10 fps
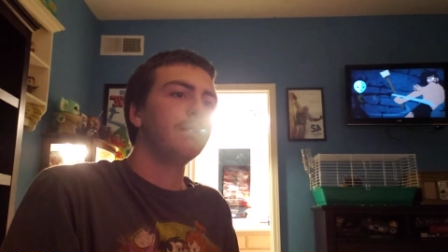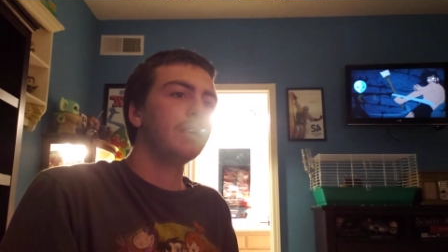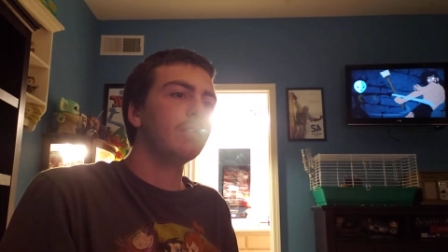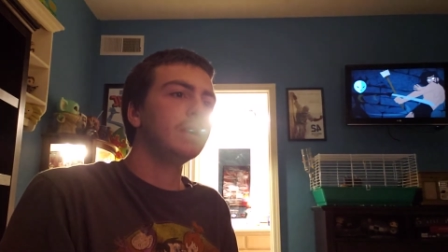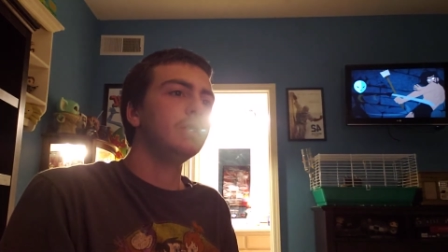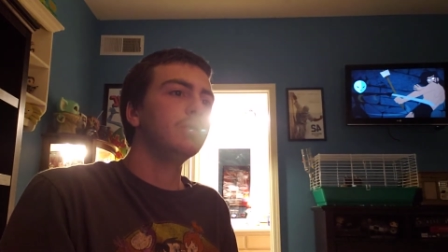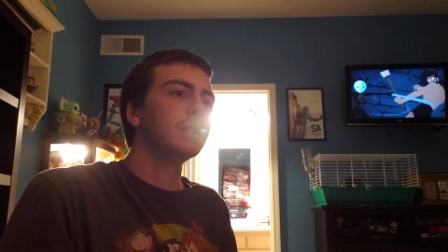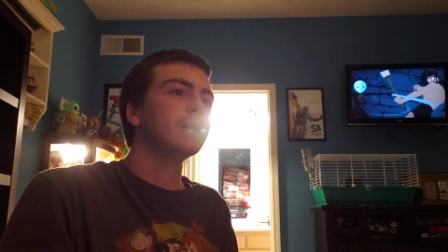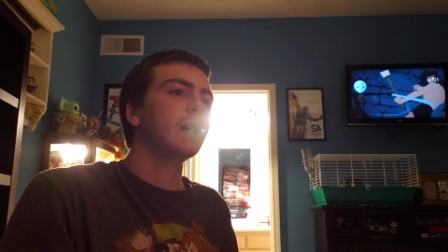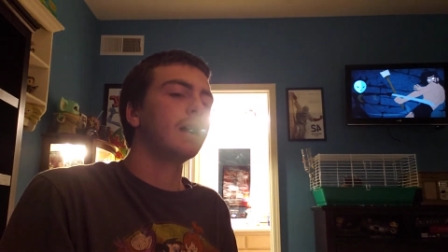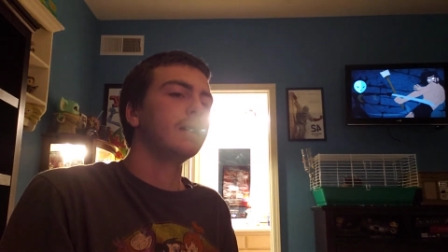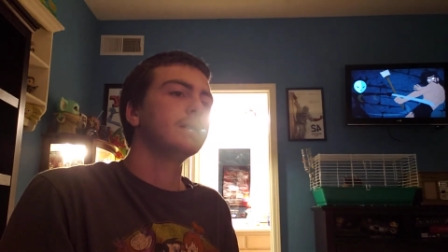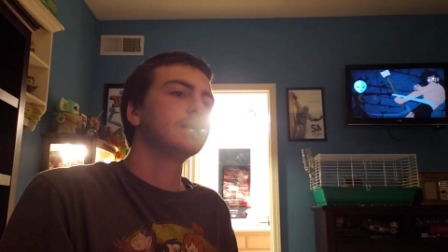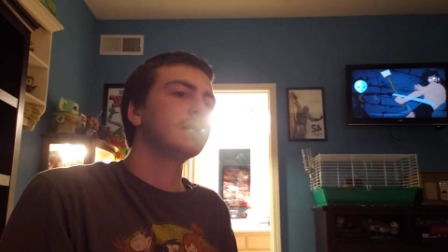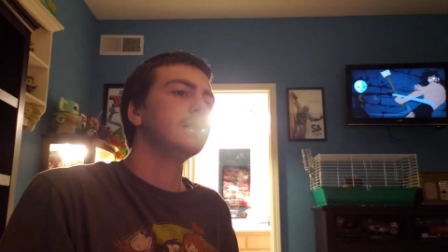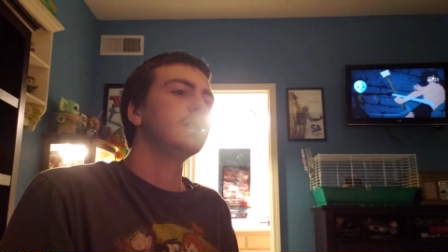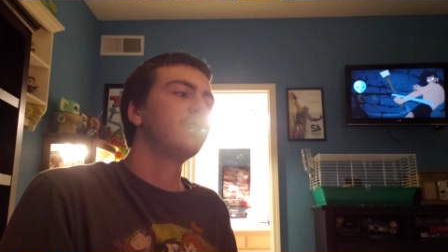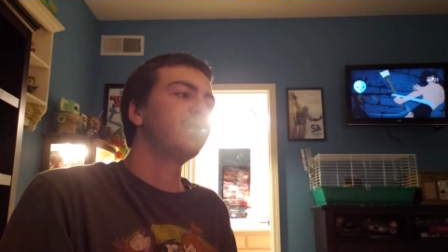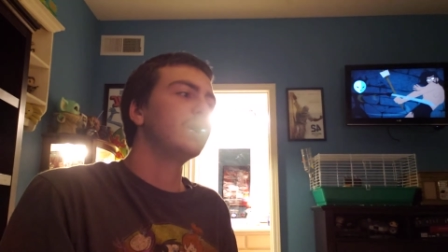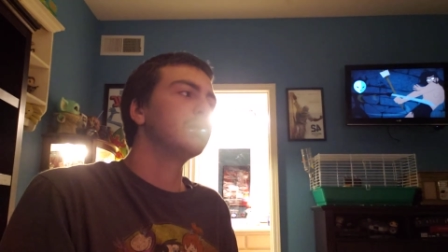But when you realize that his
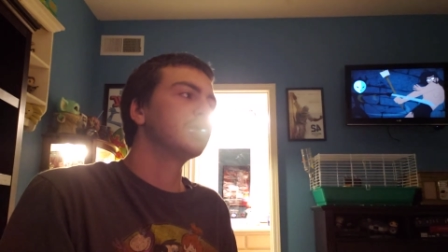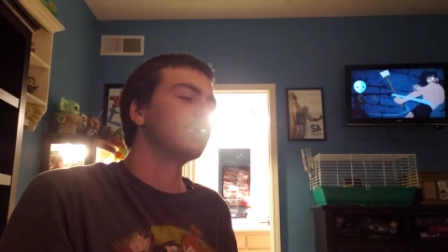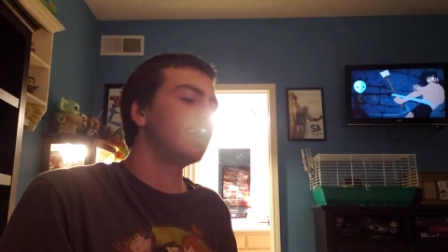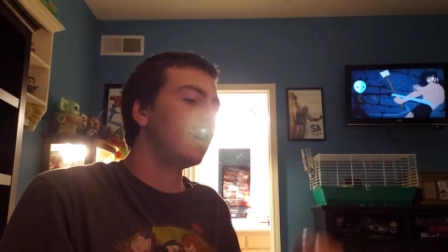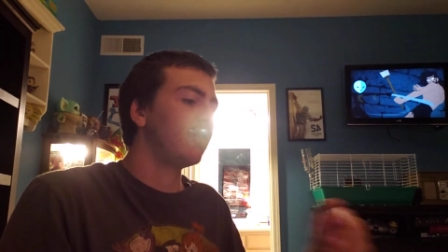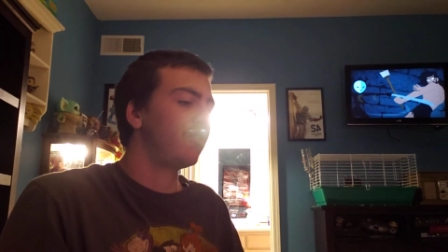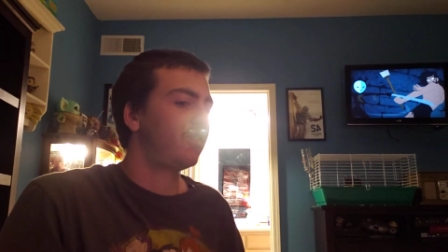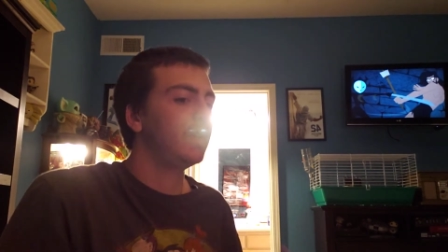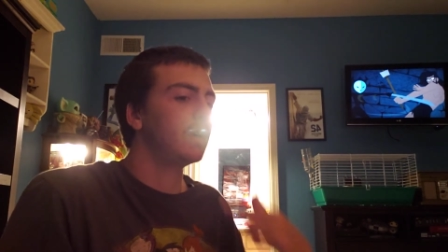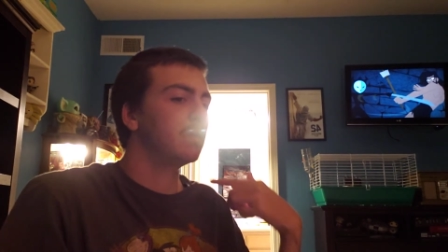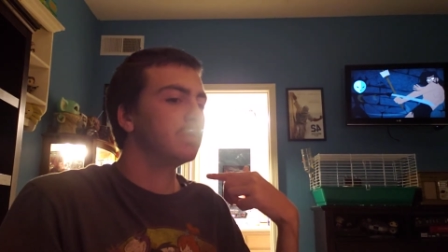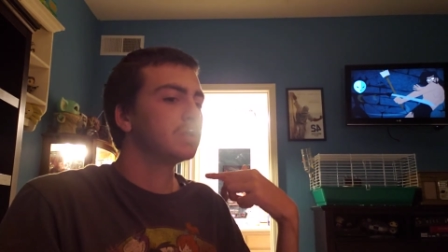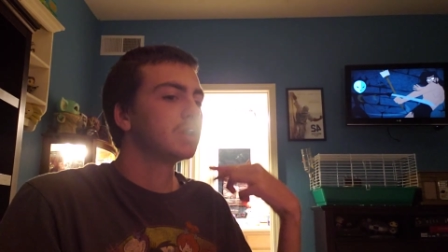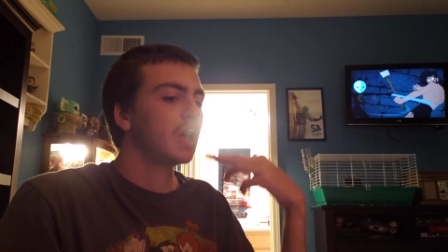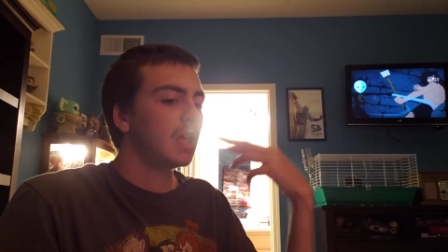films are not films,